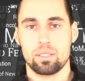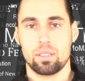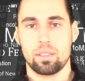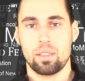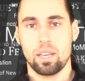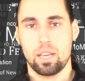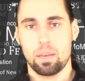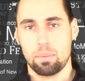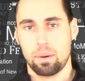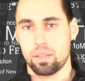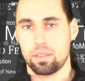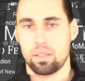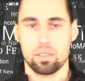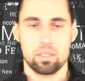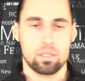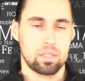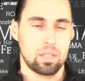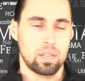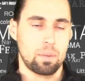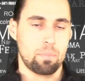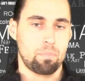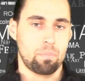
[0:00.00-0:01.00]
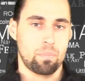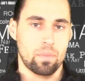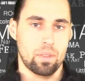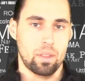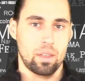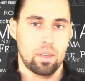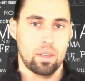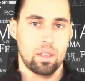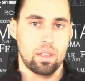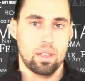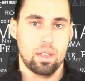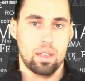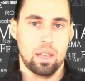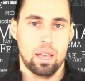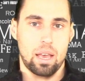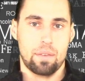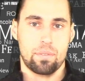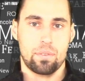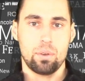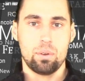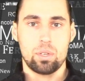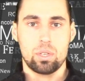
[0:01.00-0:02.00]
Think about this.
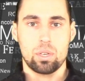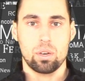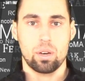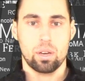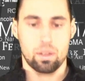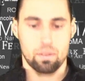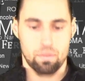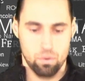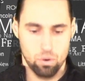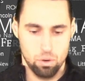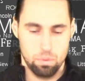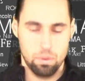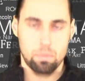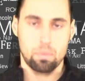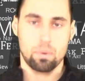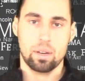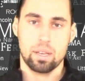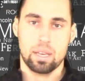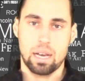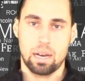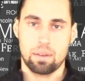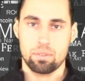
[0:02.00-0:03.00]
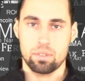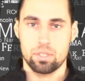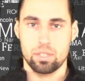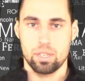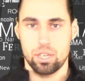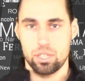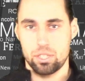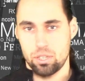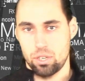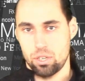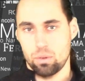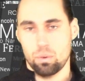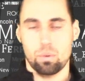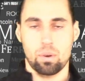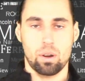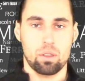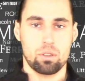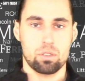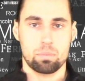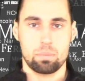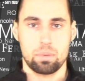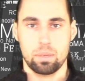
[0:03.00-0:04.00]
If you took 4 people in a conversation, you're one
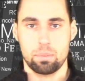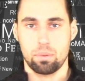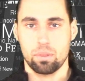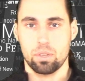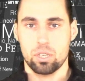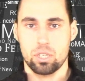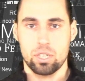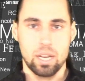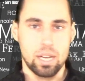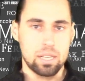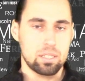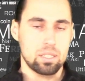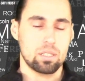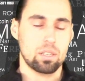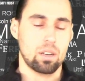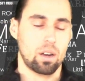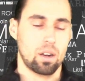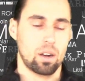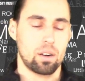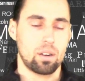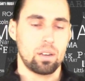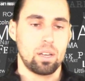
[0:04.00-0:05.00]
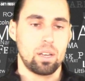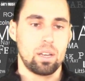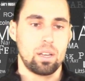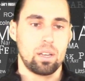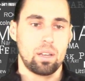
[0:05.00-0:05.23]
of those people, the chances are